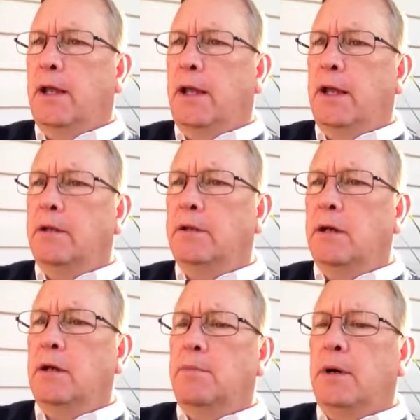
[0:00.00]
and
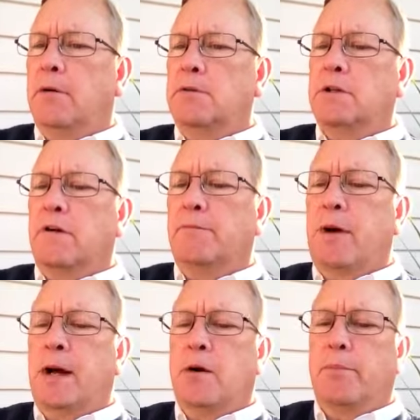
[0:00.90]
Microsoft
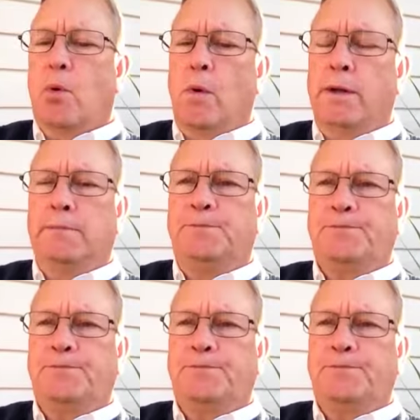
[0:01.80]
PowerPoint.